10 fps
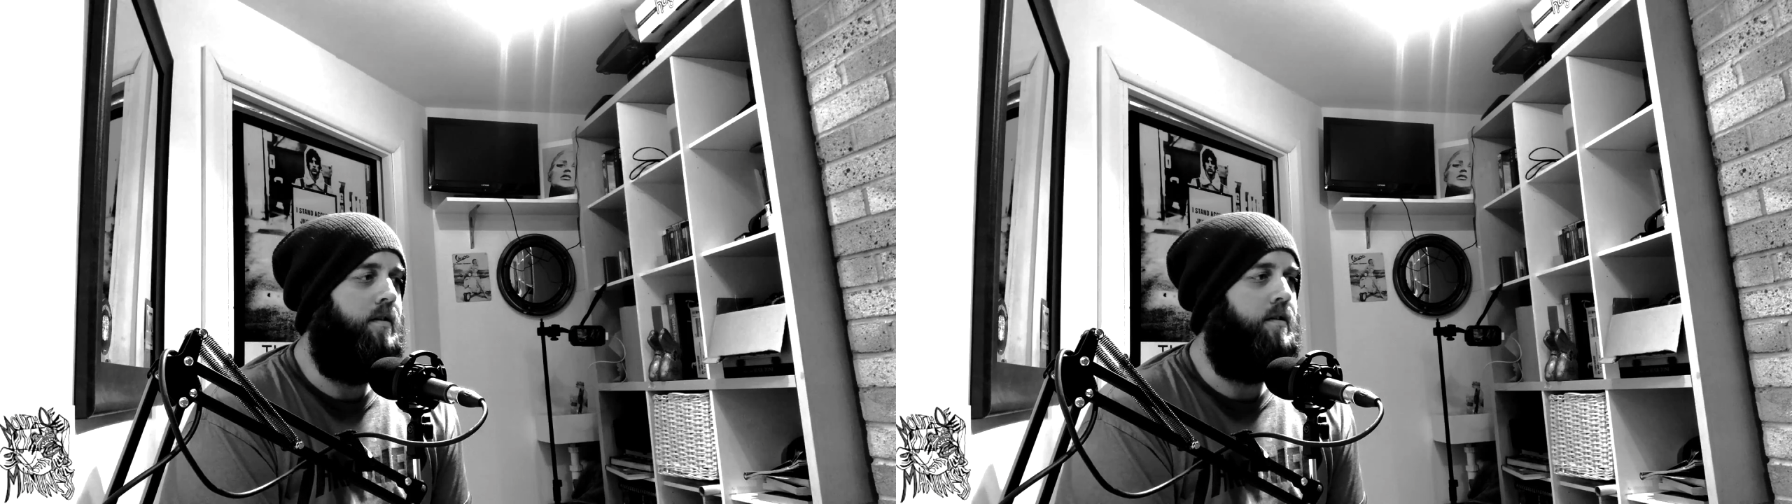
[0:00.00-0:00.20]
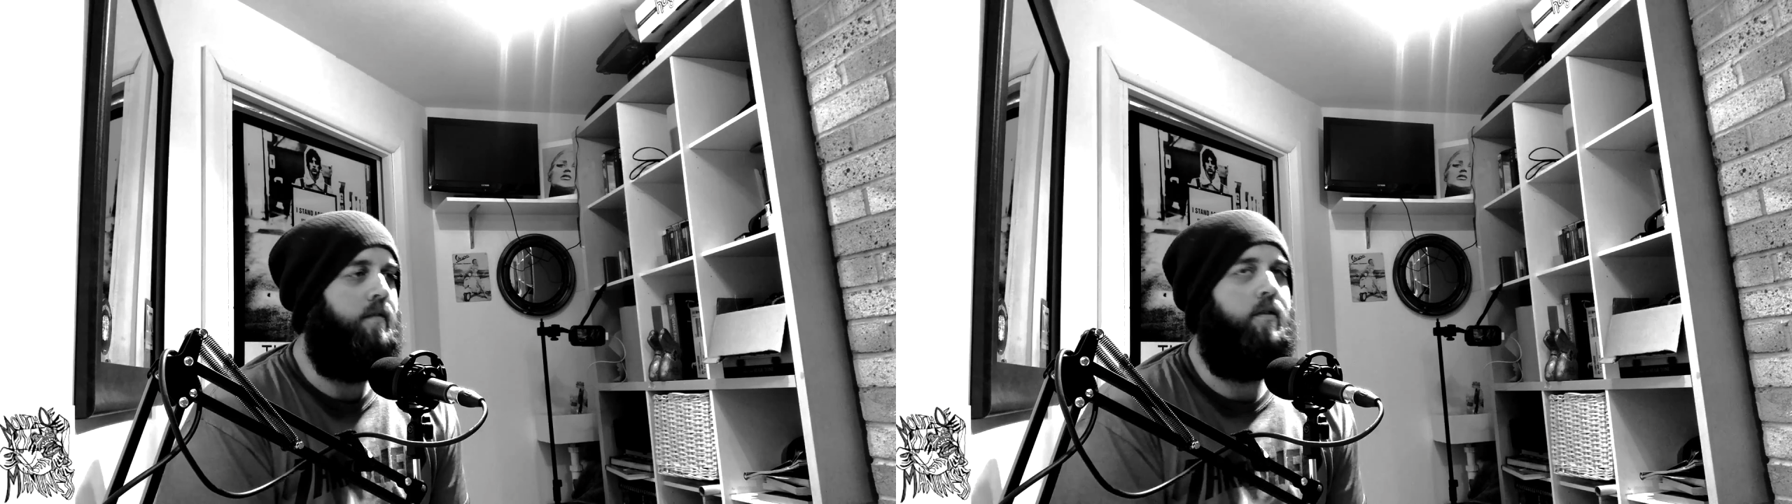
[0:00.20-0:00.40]

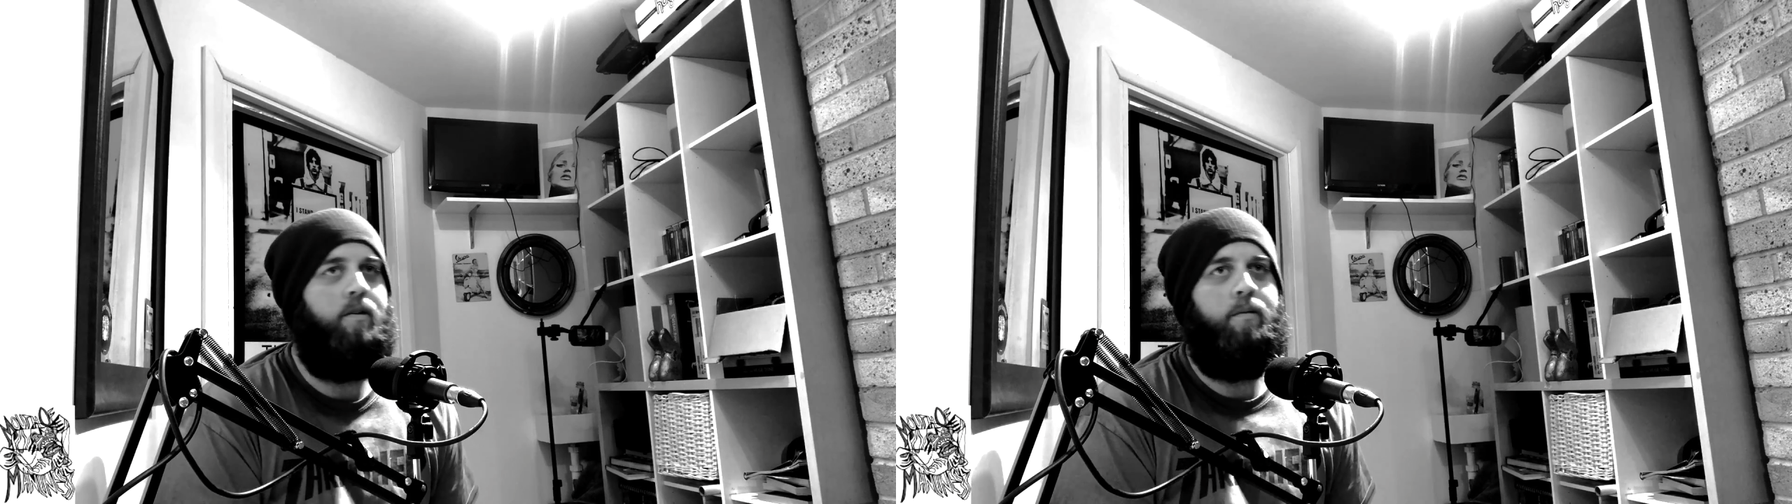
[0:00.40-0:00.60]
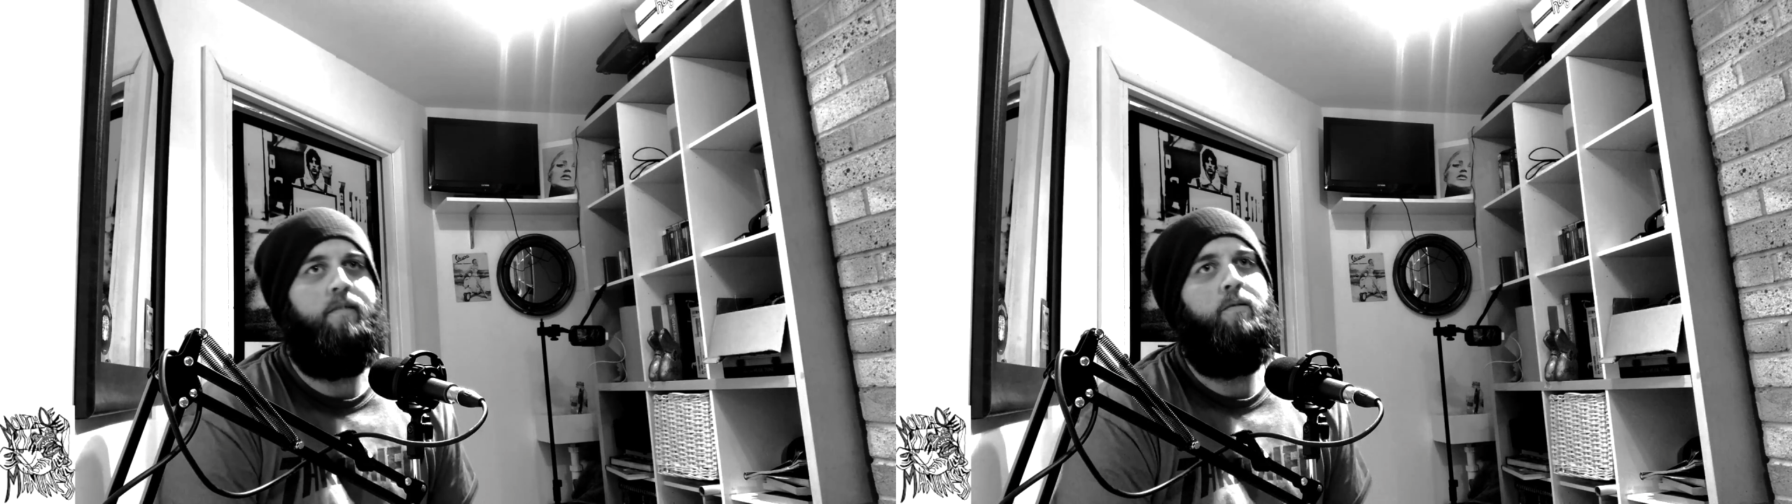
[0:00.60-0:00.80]
stuff I've got to
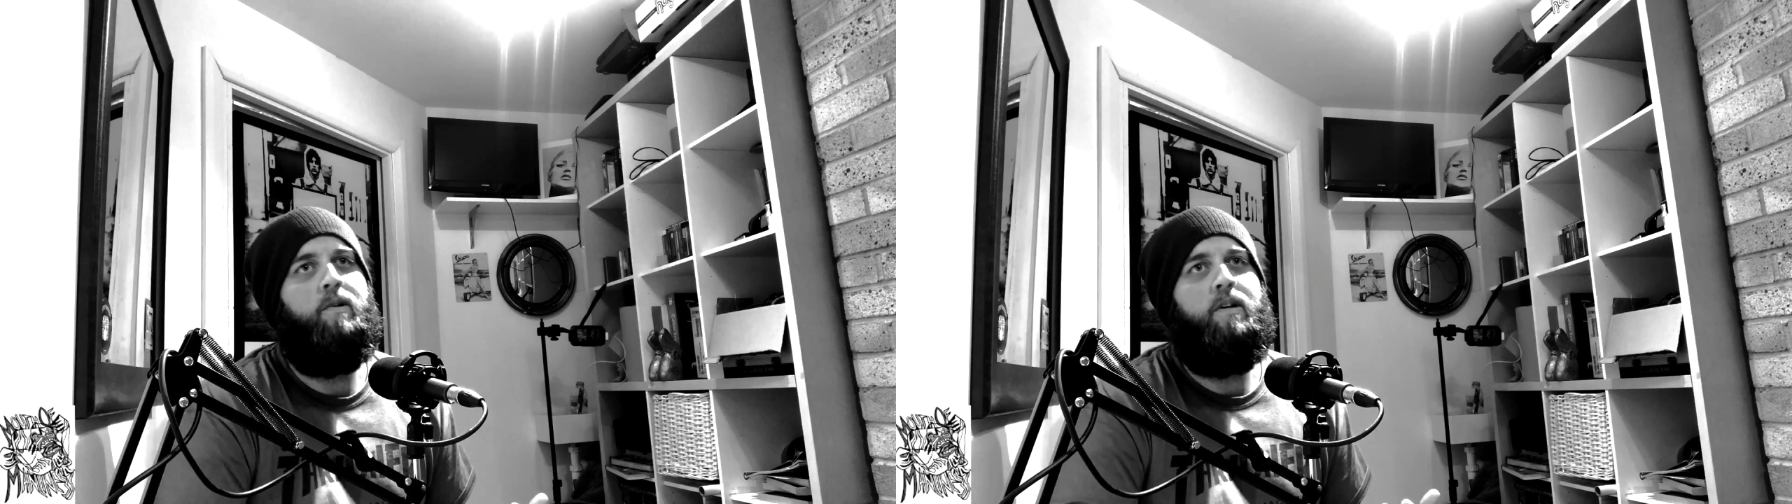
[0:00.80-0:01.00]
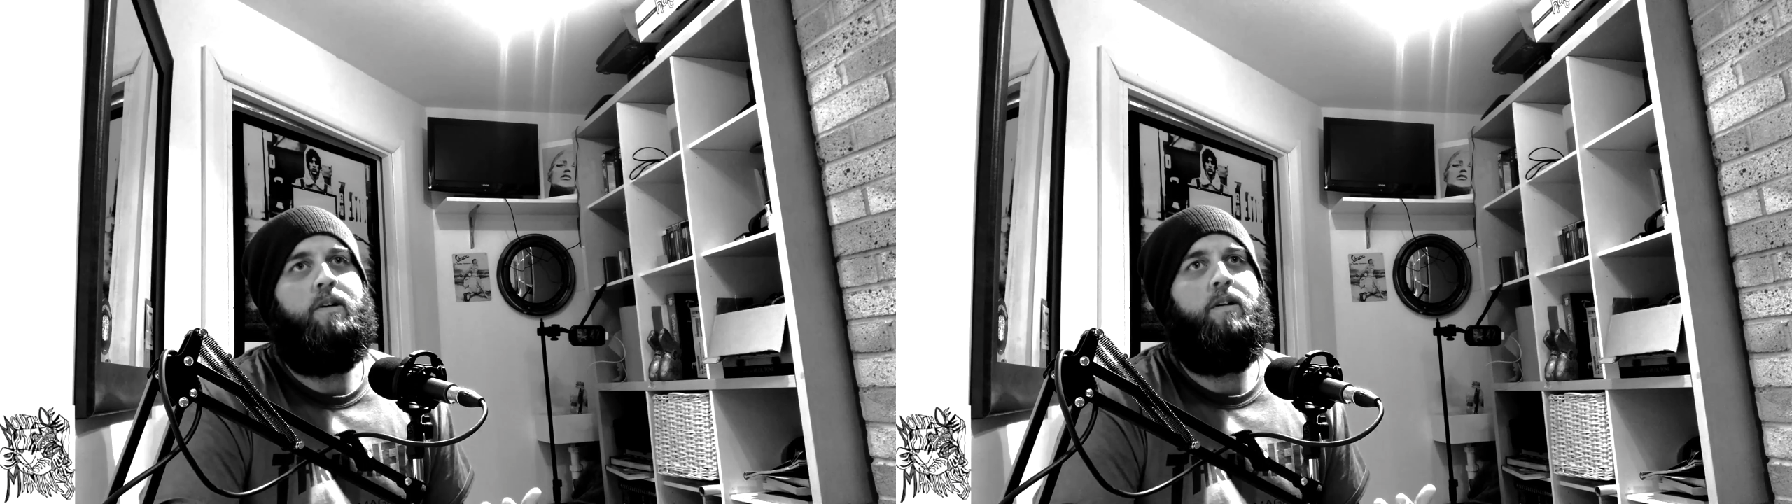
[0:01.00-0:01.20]
wear for
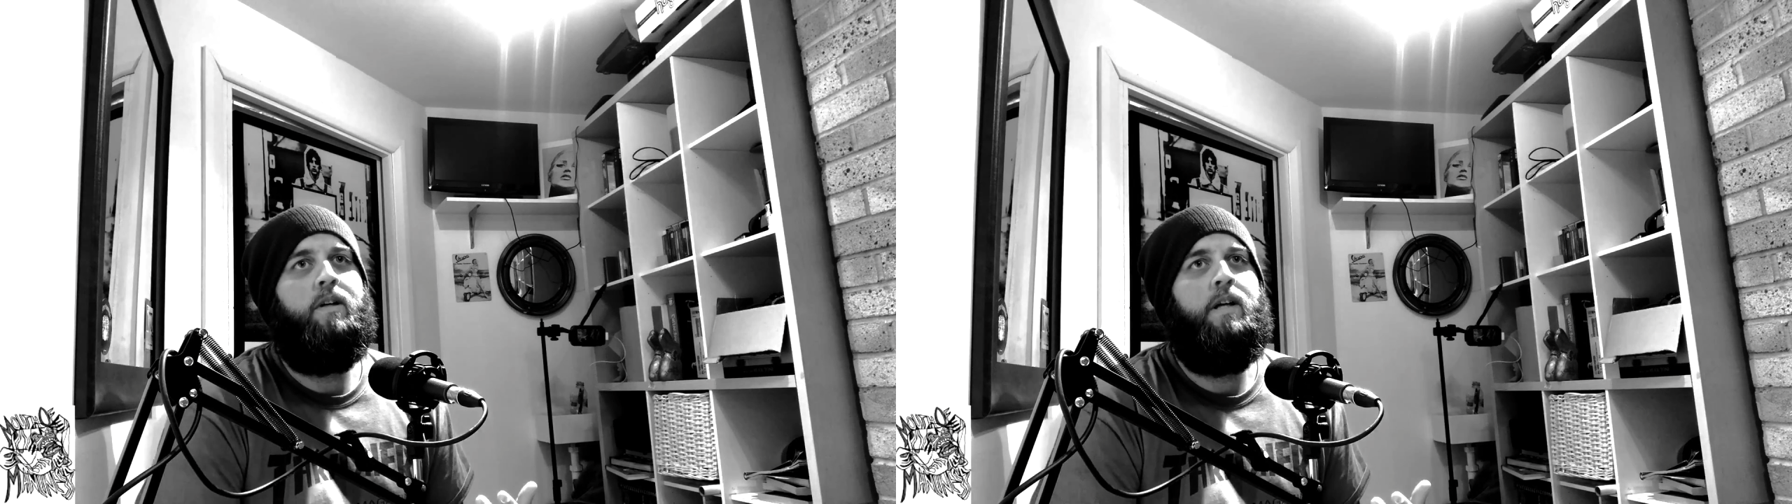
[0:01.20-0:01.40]
work.